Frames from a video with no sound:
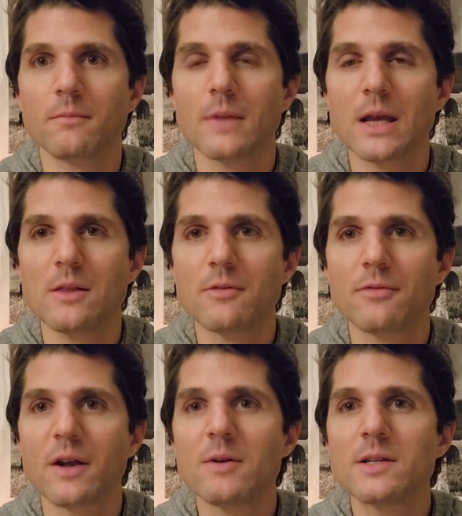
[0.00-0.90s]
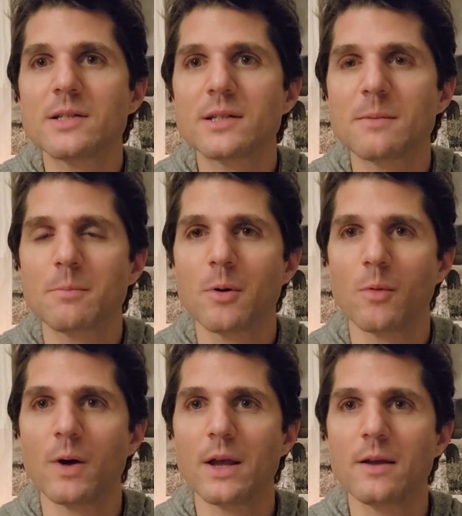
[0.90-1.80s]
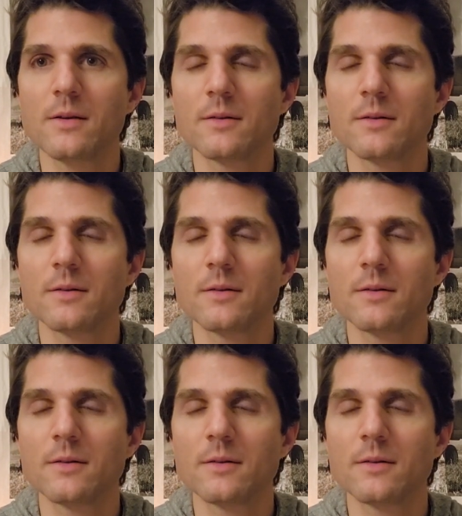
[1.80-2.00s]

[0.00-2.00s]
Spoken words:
in a very simple way,